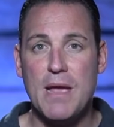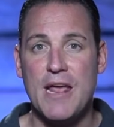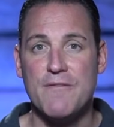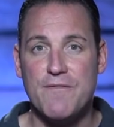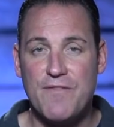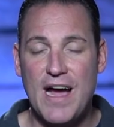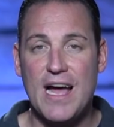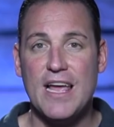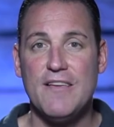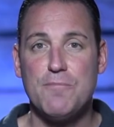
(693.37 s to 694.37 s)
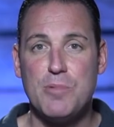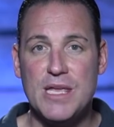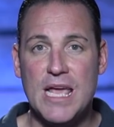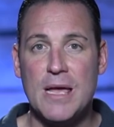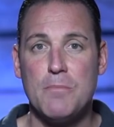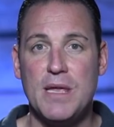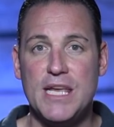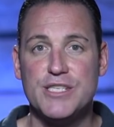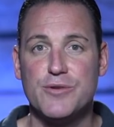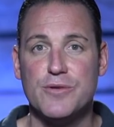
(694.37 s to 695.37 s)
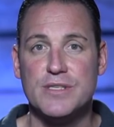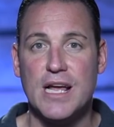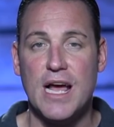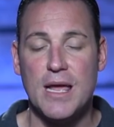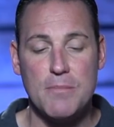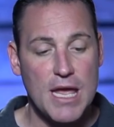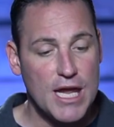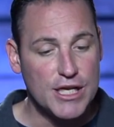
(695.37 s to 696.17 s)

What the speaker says: and 5 p.m. Eastern Time.